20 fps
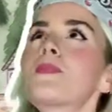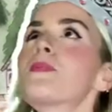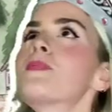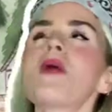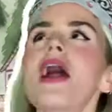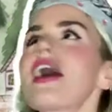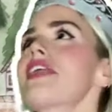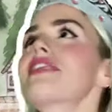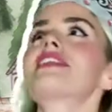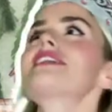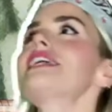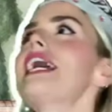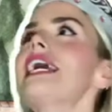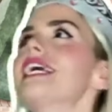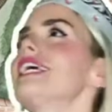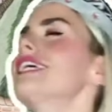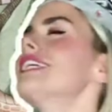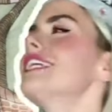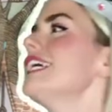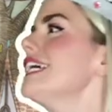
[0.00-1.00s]

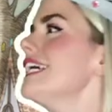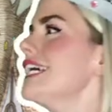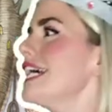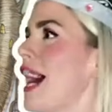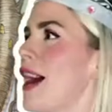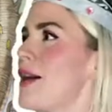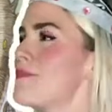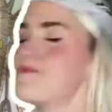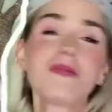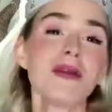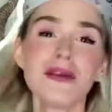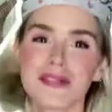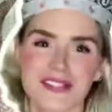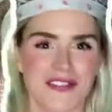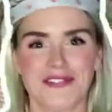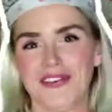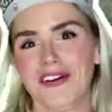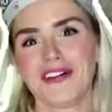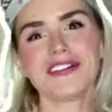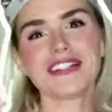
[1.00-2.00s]
breathtakingly
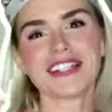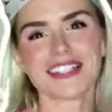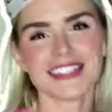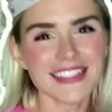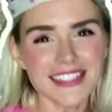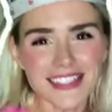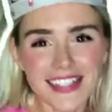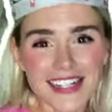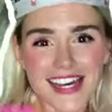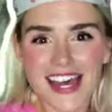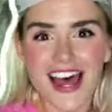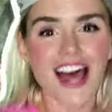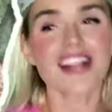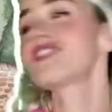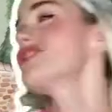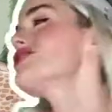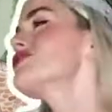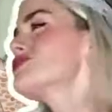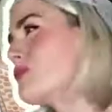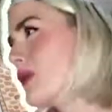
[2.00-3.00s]
beautiful. I
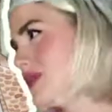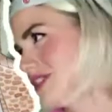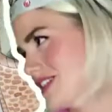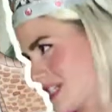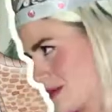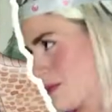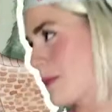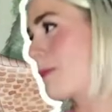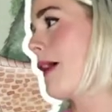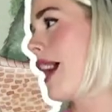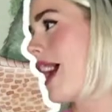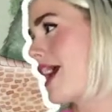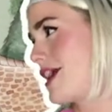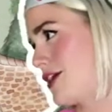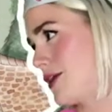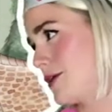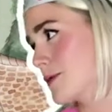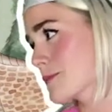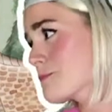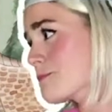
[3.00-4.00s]
just wanted to prepare
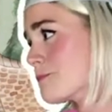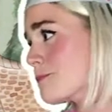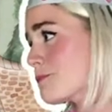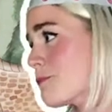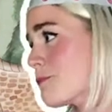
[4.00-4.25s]
you.